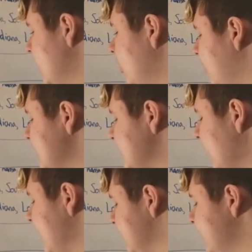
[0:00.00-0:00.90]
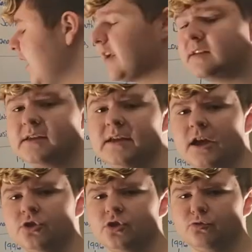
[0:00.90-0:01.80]
when Science magazine
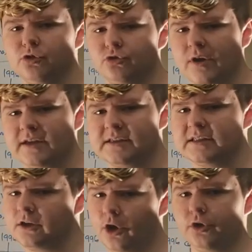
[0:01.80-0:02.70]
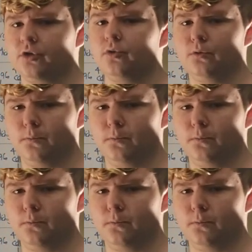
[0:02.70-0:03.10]
actually retracted the article.